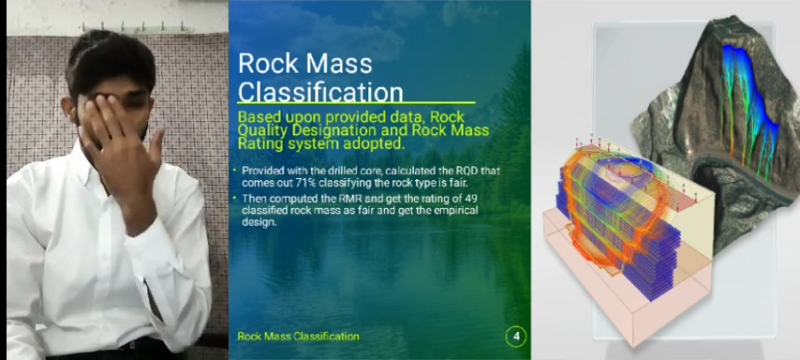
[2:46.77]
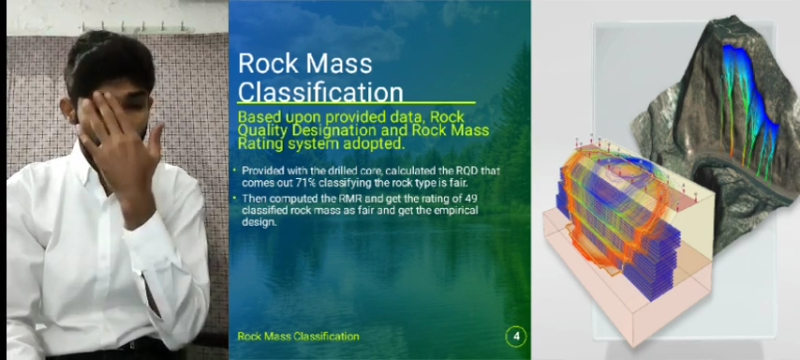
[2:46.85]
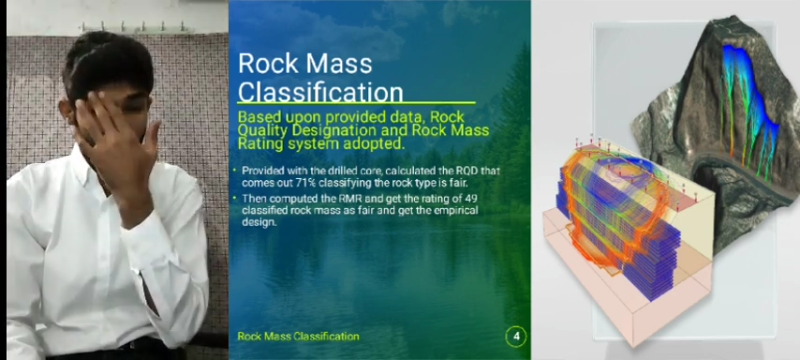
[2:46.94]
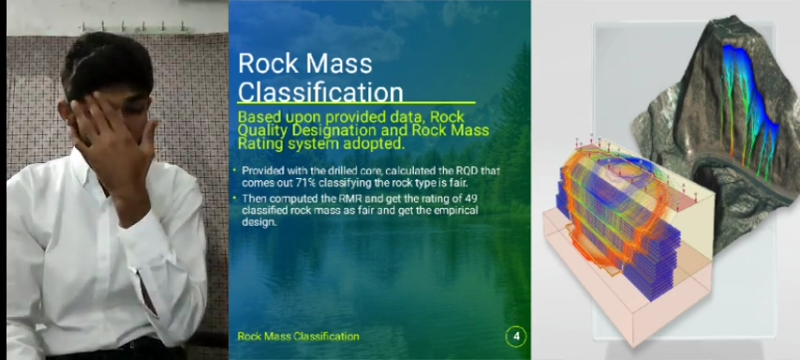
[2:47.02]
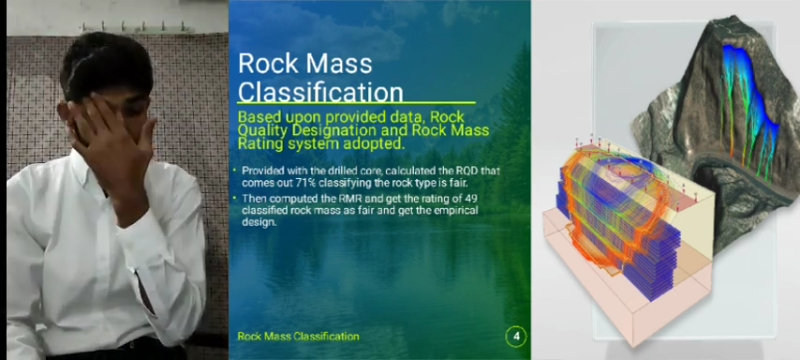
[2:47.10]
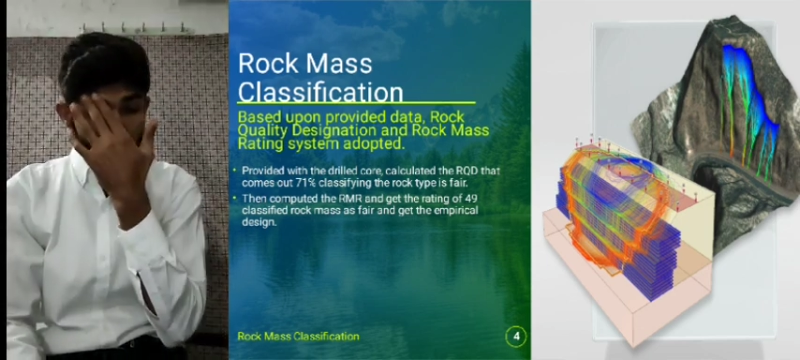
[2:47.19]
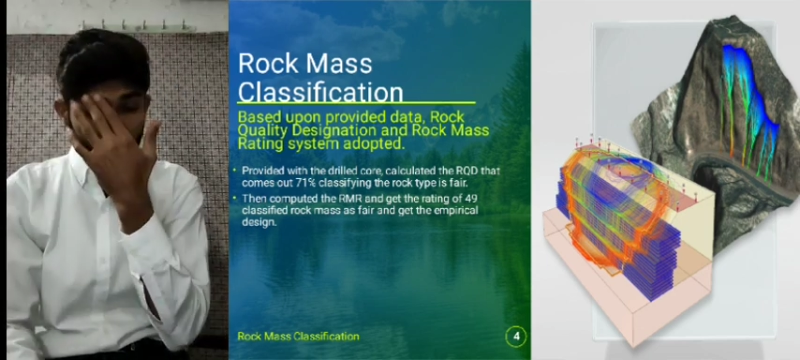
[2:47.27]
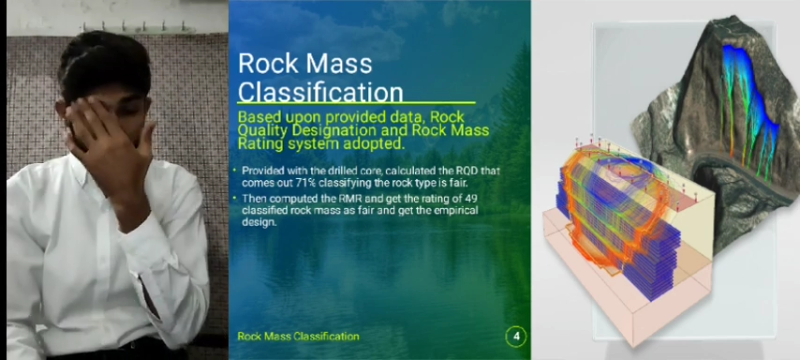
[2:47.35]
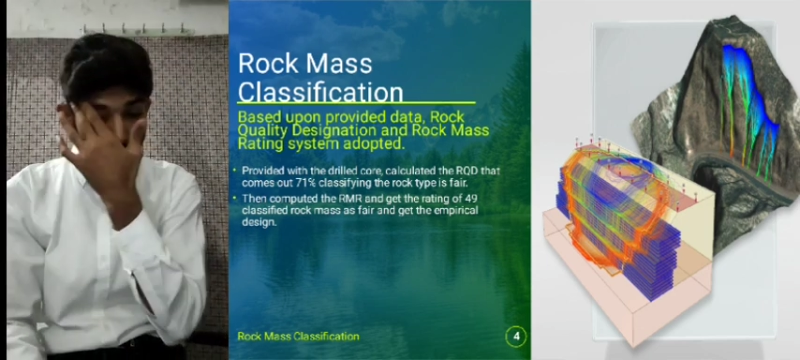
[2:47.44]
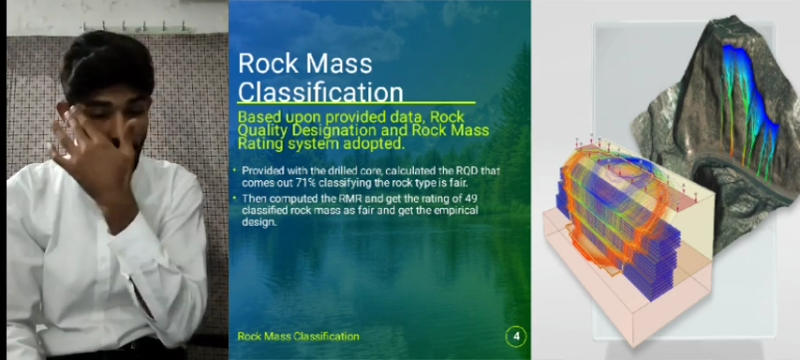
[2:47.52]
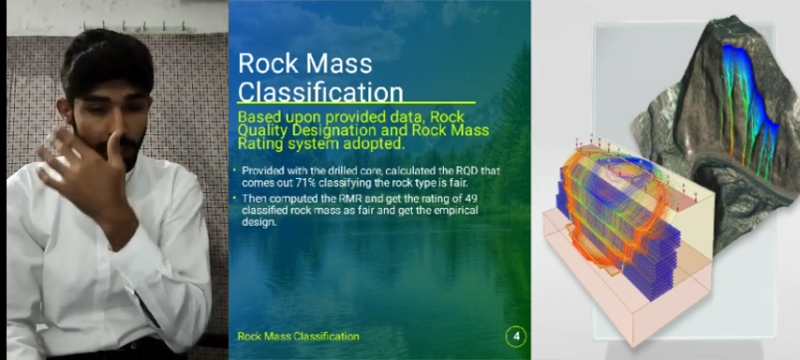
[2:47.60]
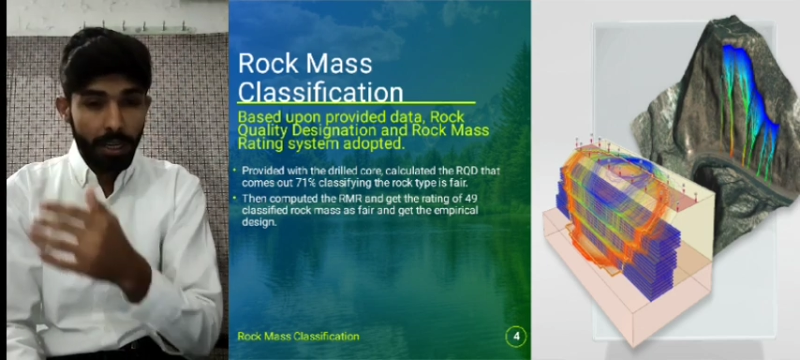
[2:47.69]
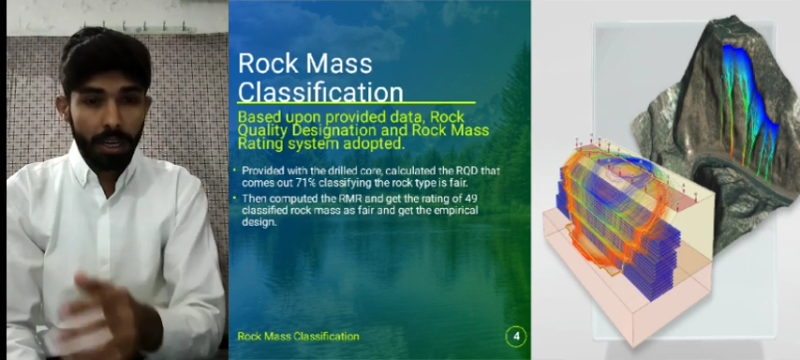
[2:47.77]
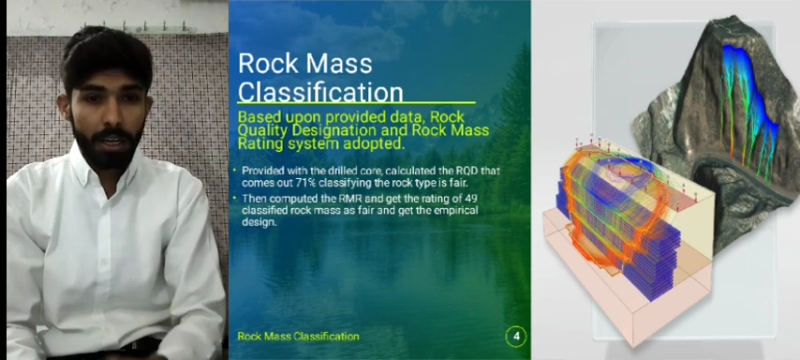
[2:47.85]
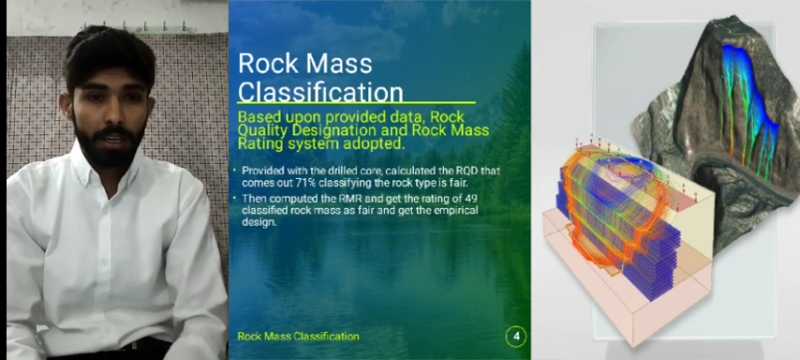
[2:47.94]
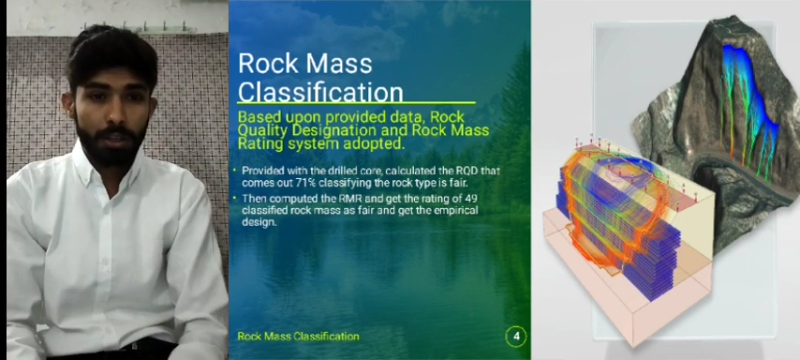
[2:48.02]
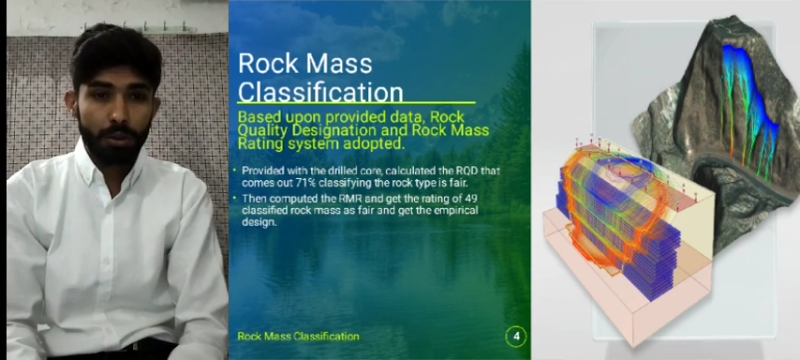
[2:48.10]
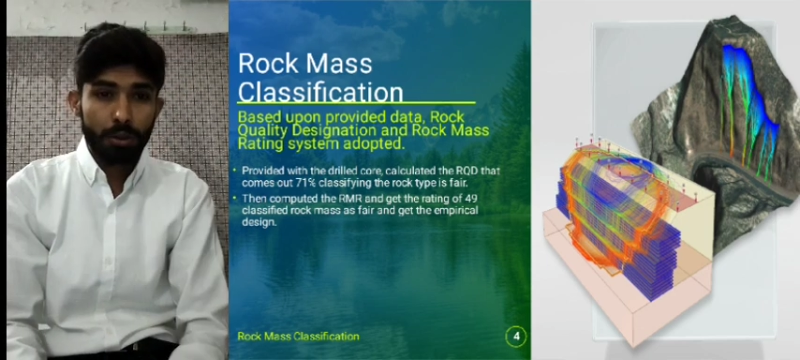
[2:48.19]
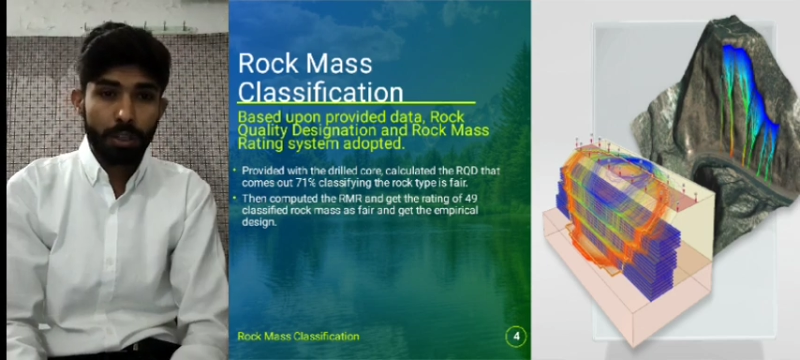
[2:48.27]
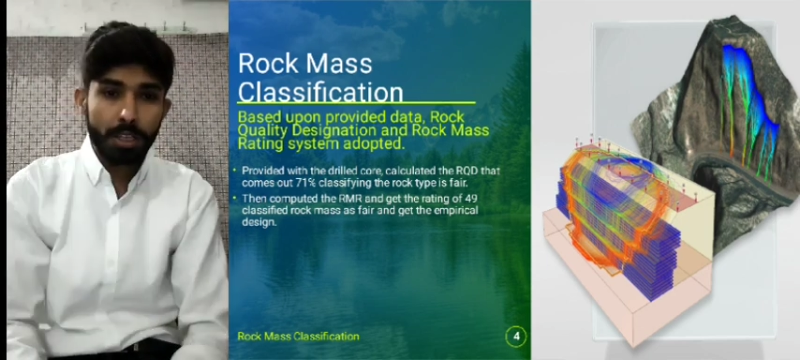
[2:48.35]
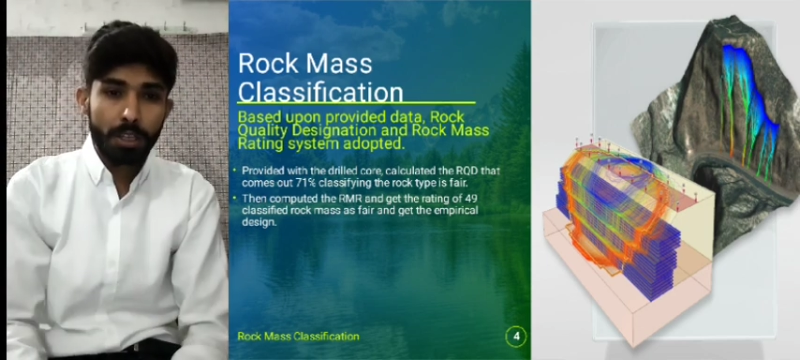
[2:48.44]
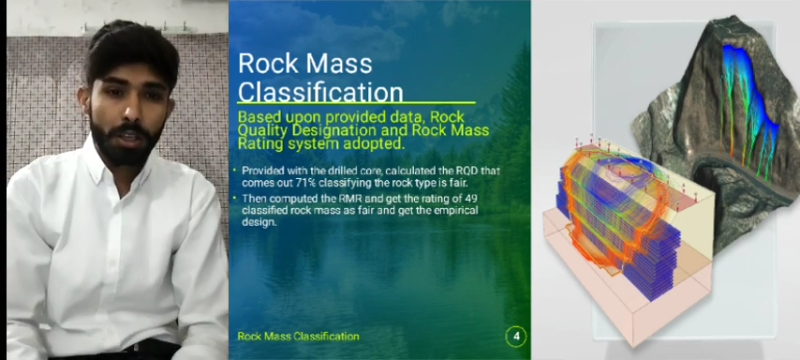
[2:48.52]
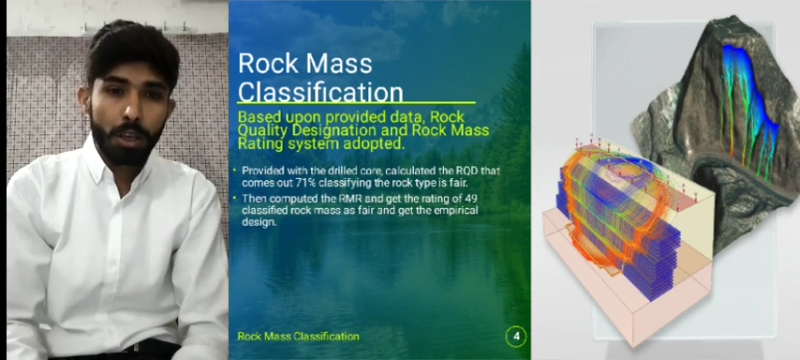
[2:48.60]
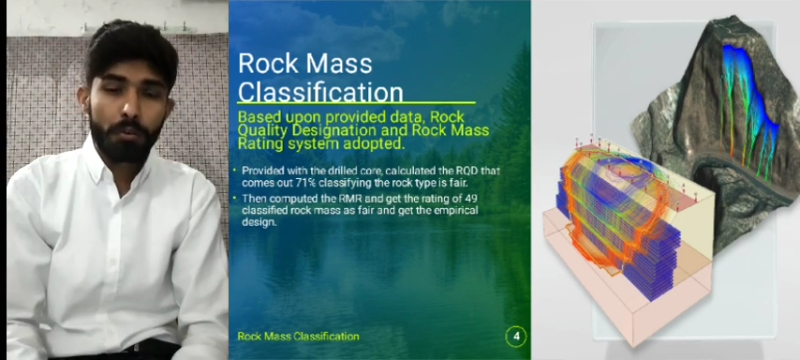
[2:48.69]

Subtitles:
Computed the RQD